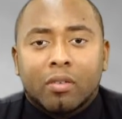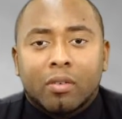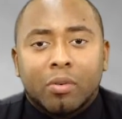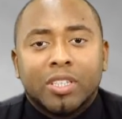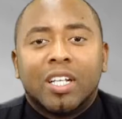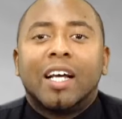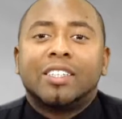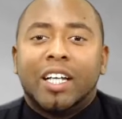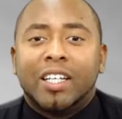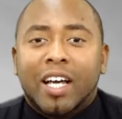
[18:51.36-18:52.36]
The reason I
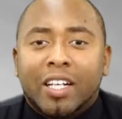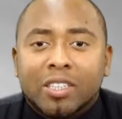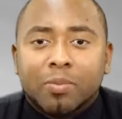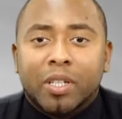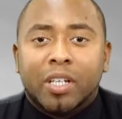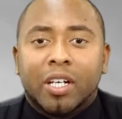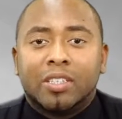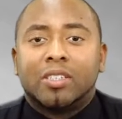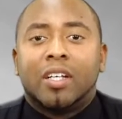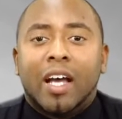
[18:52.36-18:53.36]
say that is
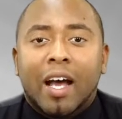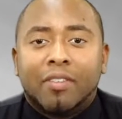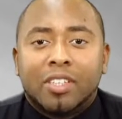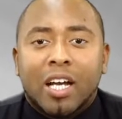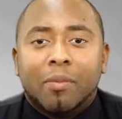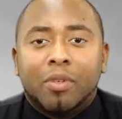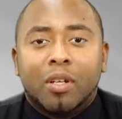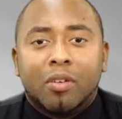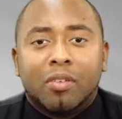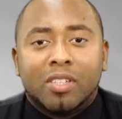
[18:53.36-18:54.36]
because half the time,
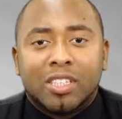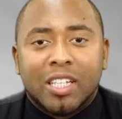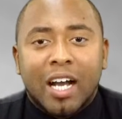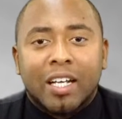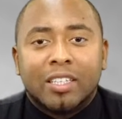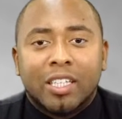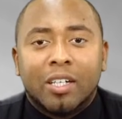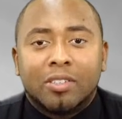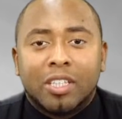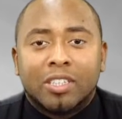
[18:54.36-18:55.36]
society
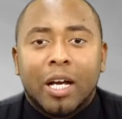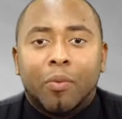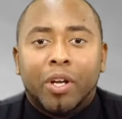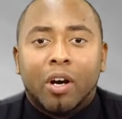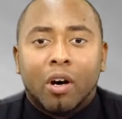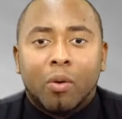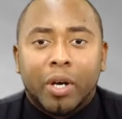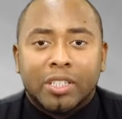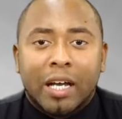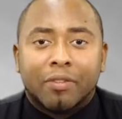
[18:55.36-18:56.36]
tells us that we
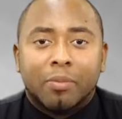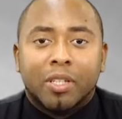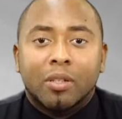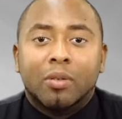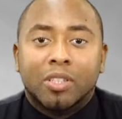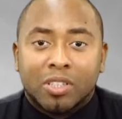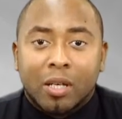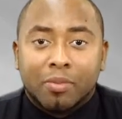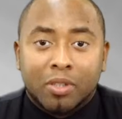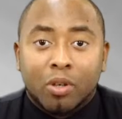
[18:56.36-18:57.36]
always have to be doing
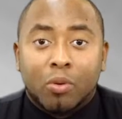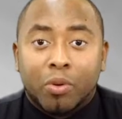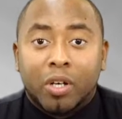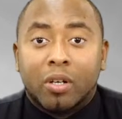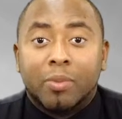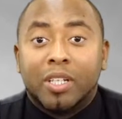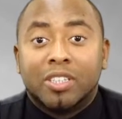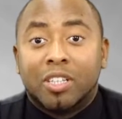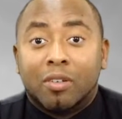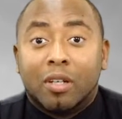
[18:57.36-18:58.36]
something or we're going to be
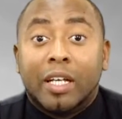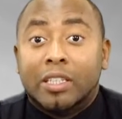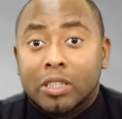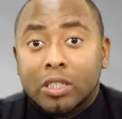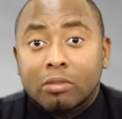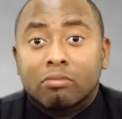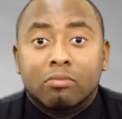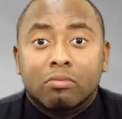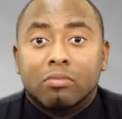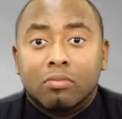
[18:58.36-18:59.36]
considered lazy,
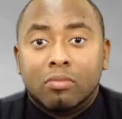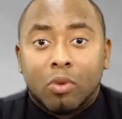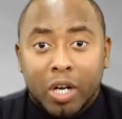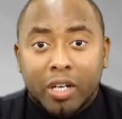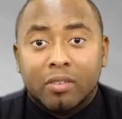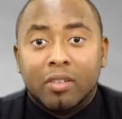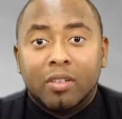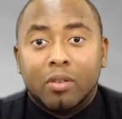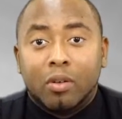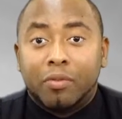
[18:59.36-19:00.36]
right?
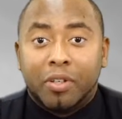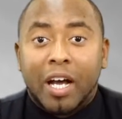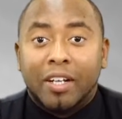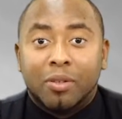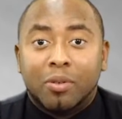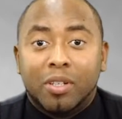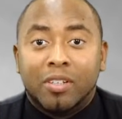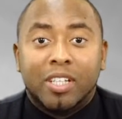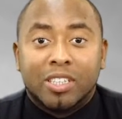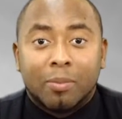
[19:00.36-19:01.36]
Well, if you're not
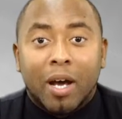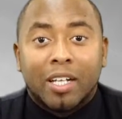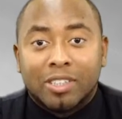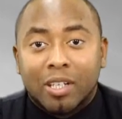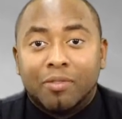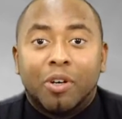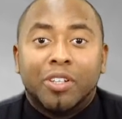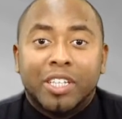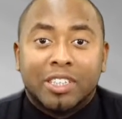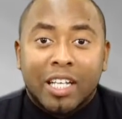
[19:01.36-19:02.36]
doing this amount of stuff on this